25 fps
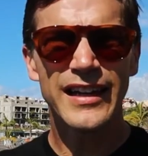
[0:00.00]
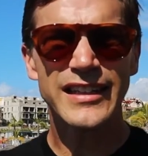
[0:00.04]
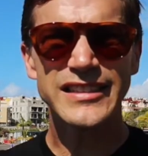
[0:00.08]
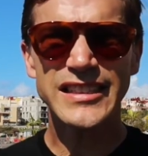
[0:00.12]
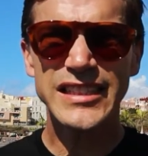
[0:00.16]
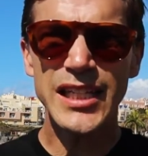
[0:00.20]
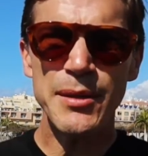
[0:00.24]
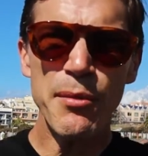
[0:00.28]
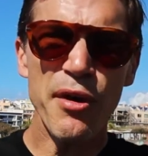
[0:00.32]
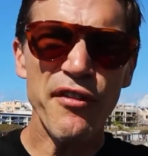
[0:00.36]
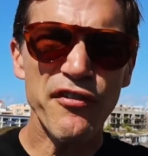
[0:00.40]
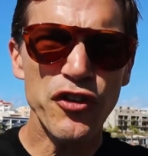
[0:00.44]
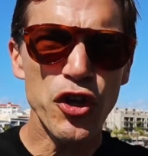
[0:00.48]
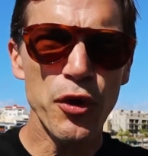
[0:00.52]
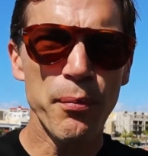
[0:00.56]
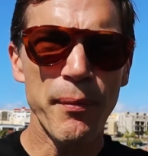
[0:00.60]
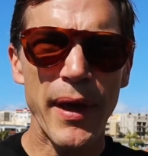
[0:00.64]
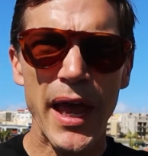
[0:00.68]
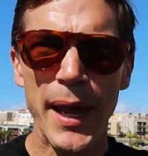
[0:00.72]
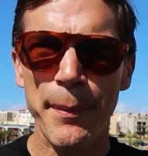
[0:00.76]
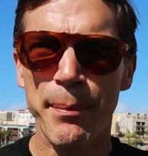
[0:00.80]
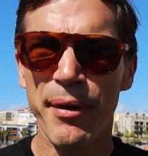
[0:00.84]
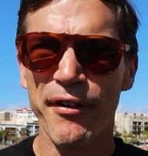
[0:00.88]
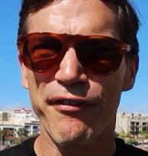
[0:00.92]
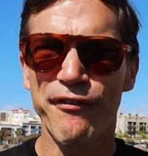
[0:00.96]
Now, some of you
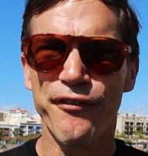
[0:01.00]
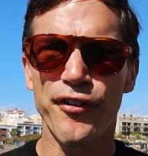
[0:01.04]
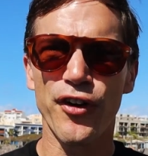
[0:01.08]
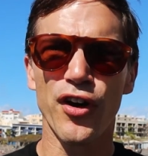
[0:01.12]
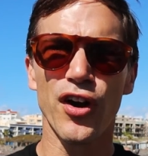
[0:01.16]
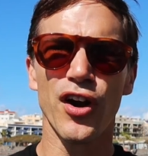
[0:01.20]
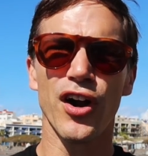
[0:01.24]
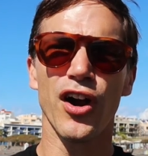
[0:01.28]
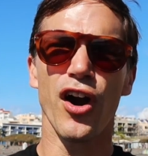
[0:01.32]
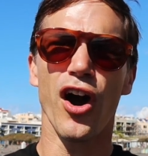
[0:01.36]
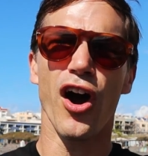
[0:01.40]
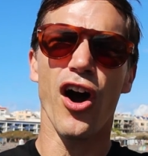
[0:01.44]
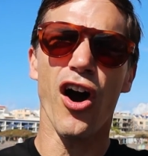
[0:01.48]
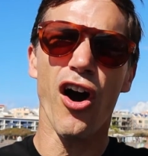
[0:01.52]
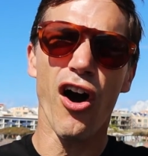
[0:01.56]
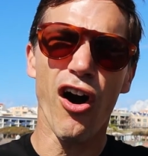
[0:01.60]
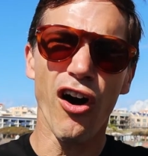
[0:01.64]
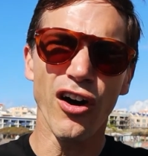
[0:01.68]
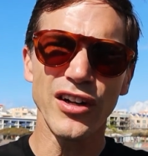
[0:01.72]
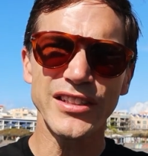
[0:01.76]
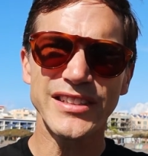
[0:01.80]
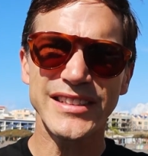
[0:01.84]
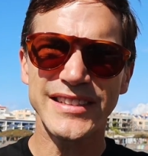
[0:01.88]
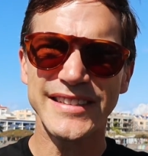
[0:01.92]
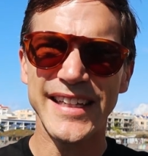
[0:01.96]
may prefer
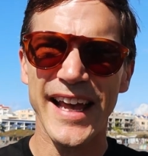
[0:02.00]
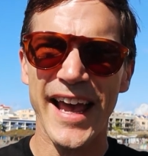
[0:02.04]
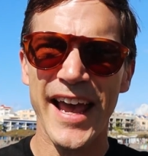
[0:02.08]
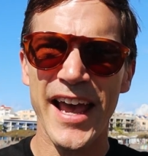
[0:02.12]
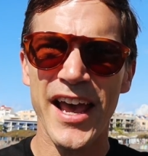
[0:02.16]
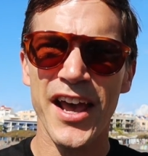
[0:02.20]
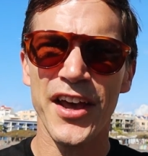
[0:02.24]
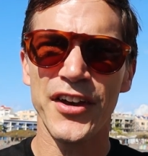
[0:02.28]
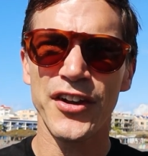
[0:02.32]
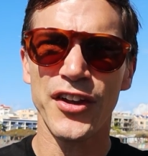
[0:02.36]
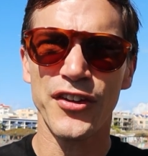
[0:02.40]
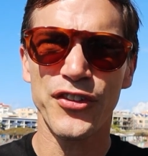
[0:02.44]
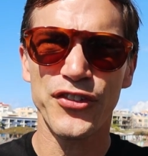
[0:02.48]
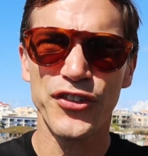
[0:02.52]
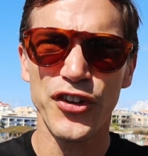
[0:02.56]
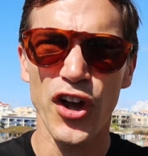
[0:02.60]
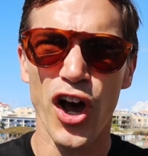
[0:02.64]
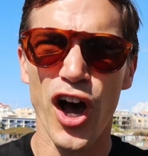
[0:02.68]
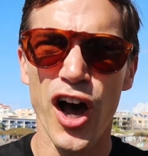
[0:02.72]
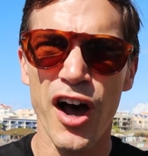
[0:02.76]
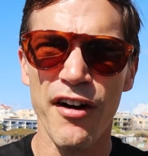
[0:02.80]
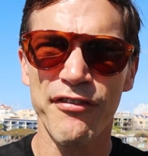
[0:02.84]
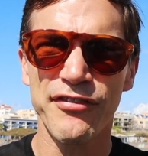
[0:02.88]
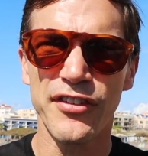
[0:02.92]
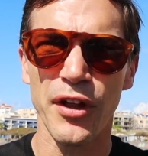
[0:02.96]
all sand,
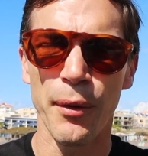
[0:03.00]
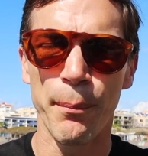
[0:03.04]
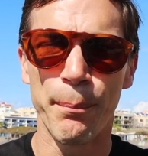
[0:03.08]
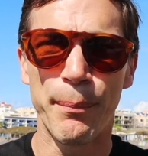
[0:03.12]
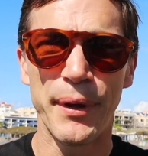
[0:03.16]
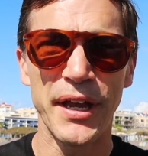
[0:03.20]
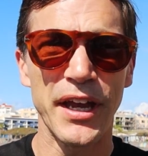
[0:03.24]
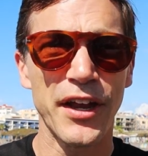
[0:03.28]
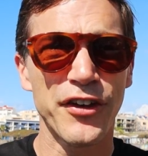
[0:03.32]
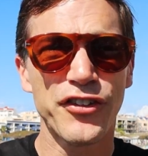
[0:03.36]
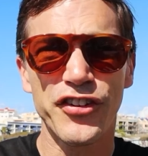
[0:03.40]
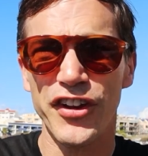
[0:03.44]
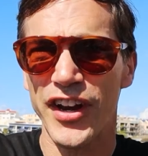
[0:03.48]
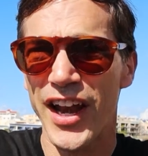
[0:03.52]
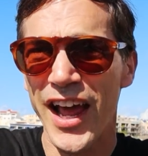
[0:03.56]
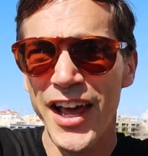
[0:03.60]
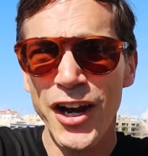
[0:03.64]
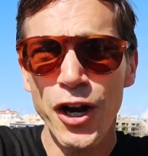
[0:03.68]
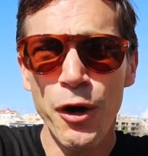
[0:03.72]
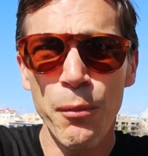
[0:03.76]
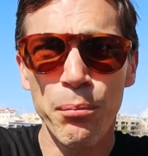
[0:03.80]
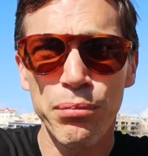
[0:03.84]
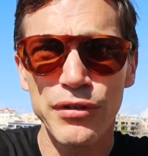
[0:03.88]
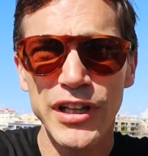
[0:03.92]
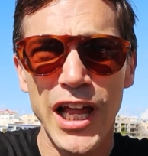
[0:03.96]
soft beach, and I
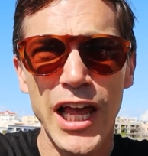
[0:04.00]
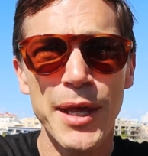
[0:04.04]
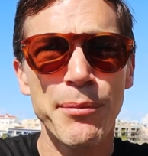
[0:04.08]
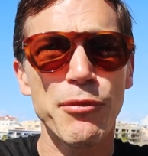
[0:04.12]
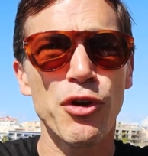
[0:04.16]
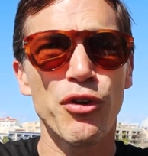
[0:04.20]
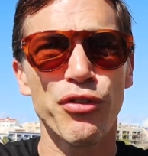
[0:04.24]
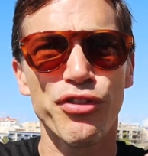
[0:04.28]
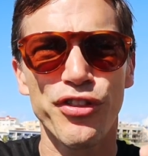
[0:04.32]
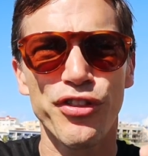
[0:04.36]
don't blame you.